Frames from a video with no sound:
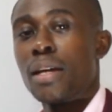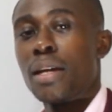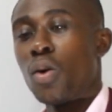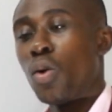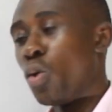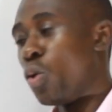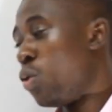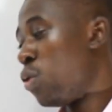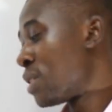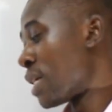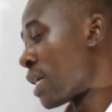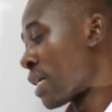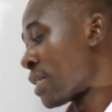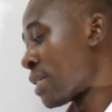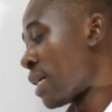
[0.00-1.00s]
Always
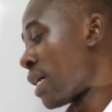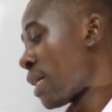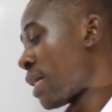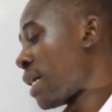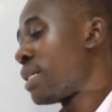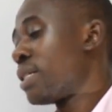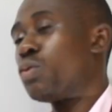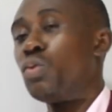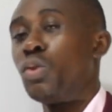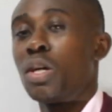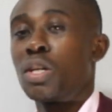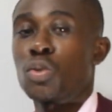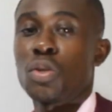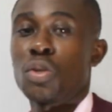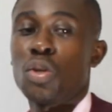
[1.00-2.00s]
understand that we are
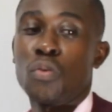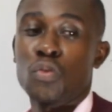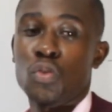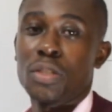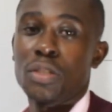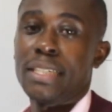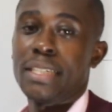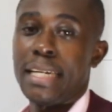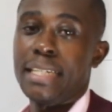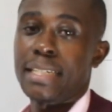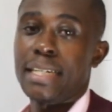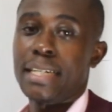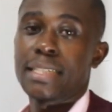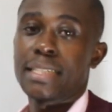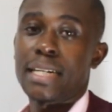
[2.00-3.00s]
talking of
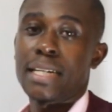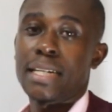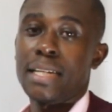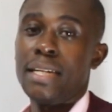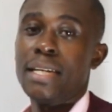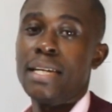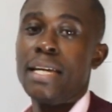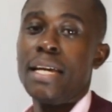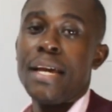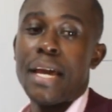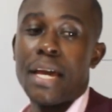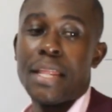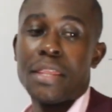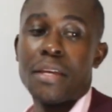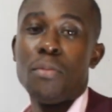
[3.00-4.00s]
28,800.
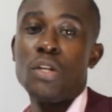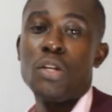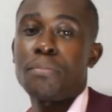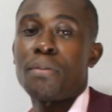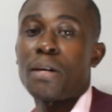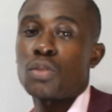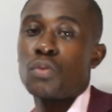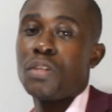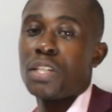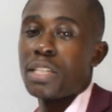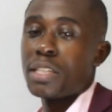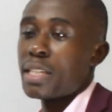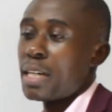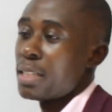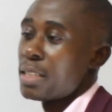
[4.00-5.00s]
And the beauty part of it is
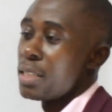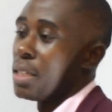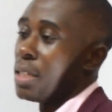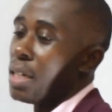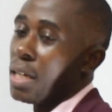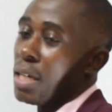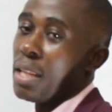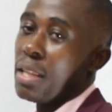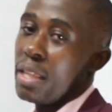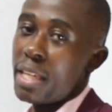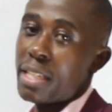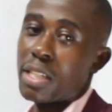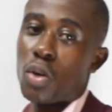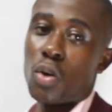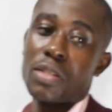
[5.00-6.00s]
that these
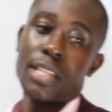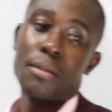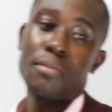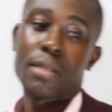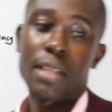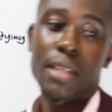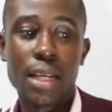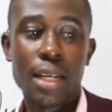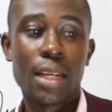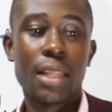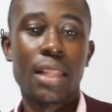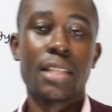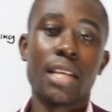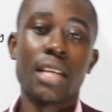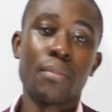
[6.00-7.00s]
concepts, ideally, the
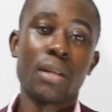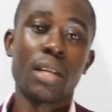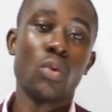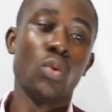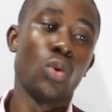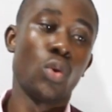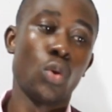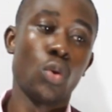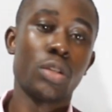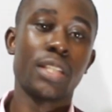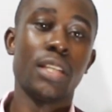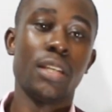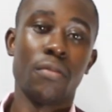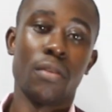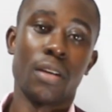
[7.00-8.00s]
examiner will always
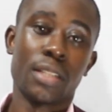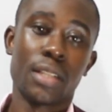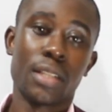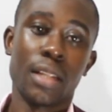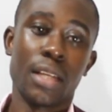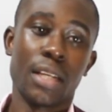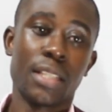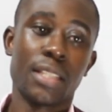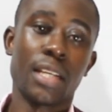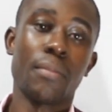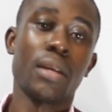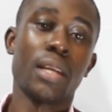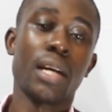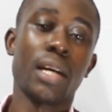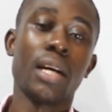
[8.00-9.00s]
give us. The
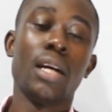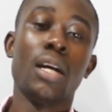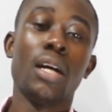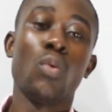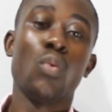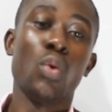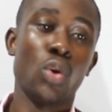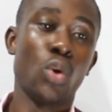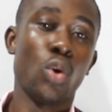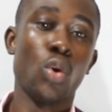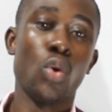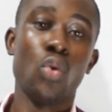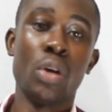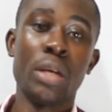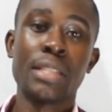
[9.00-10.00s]
examiner will
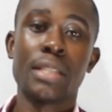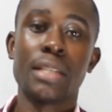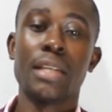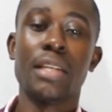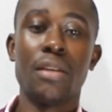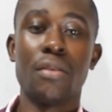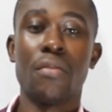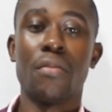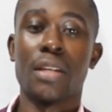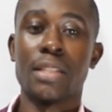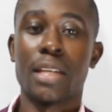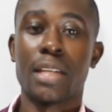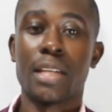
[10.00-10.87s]
always give us